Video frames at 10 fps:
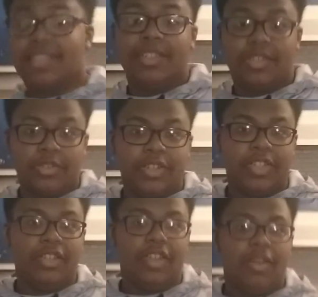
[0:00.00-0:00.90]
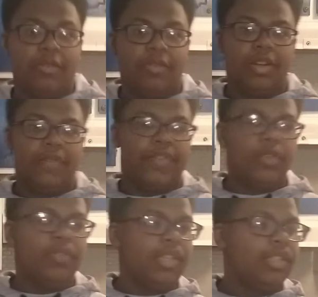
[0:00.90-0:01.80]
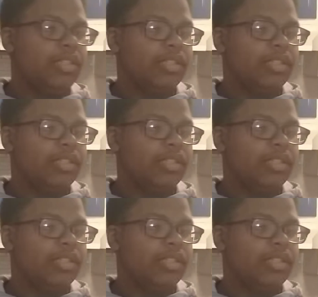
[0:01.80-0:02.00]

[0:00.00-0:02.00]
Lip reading: treat with a few easy